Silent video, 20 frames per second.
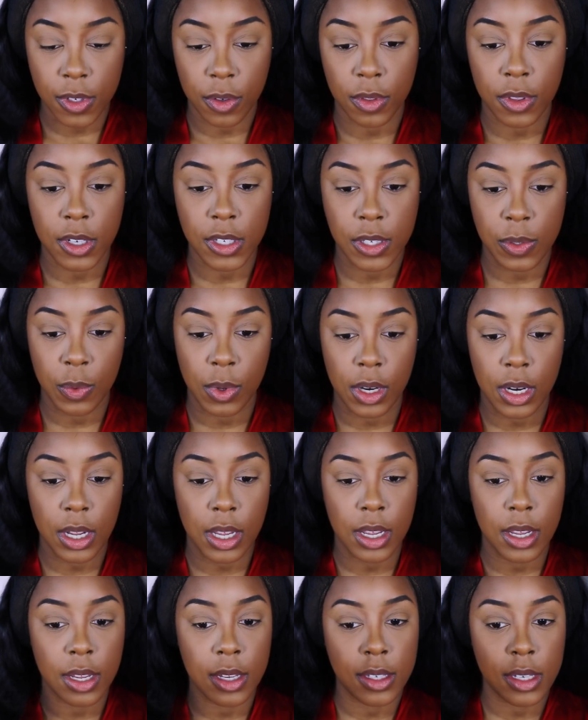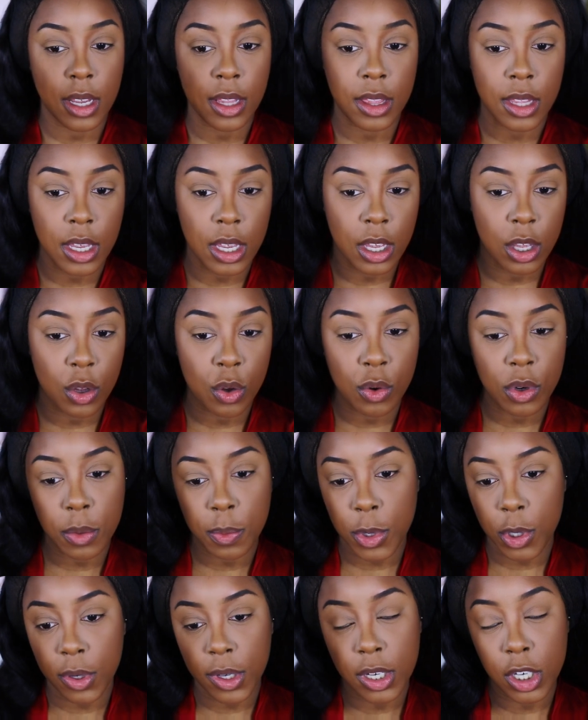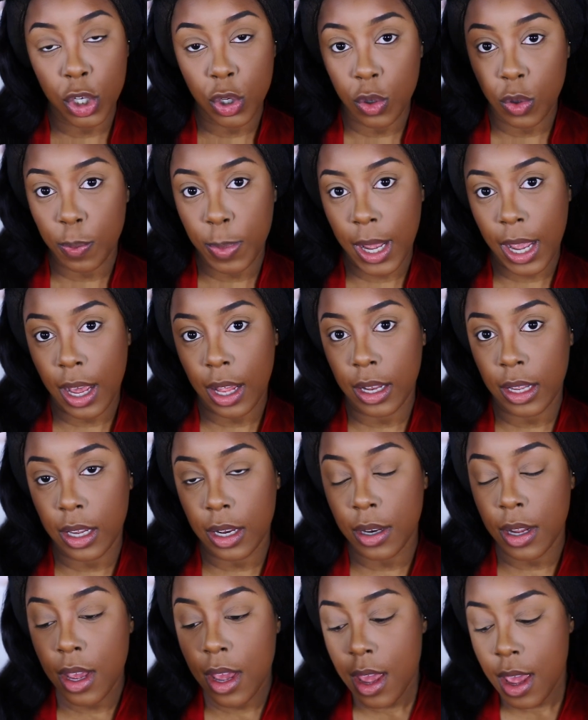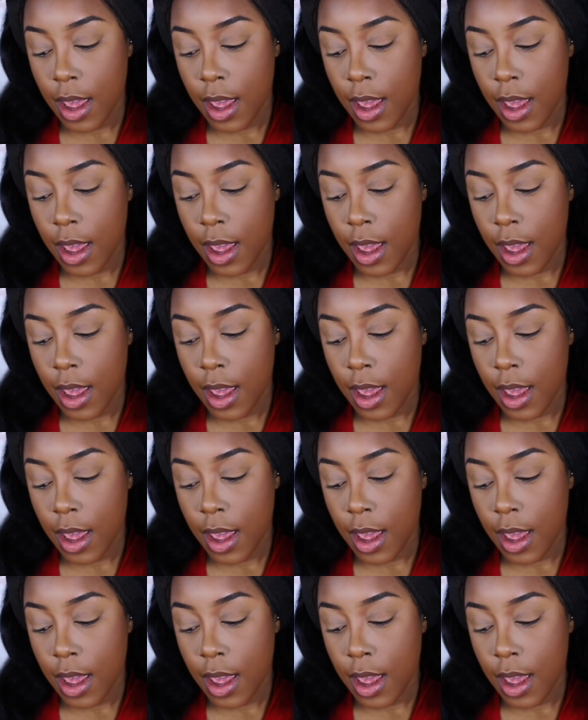So this one is the Huda Beauty Nude Palette,